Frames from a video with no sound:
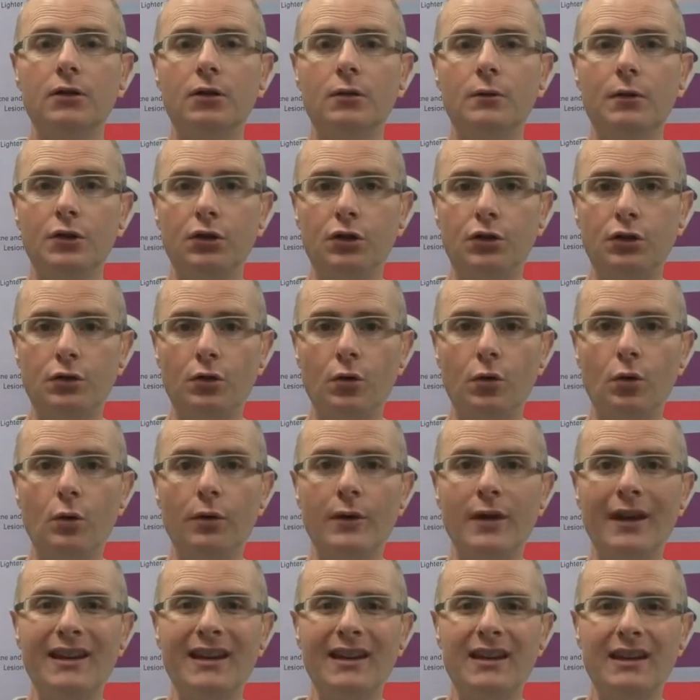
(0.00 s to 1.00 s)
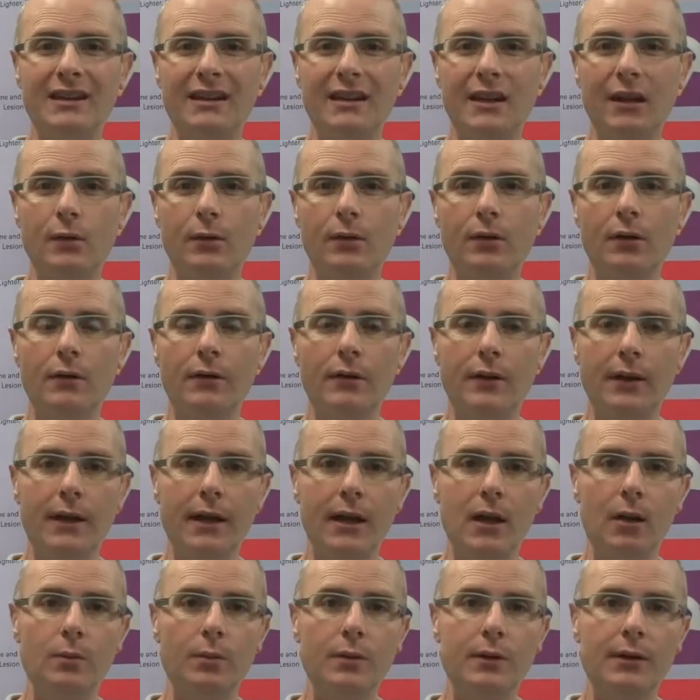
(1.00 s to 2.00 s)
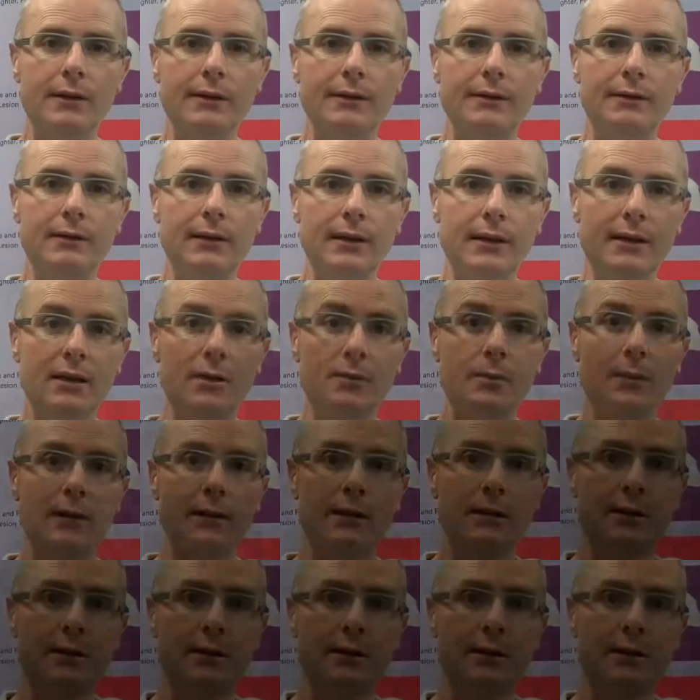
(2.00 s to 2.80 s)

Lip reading: to ensure that the integrity of the handpiece is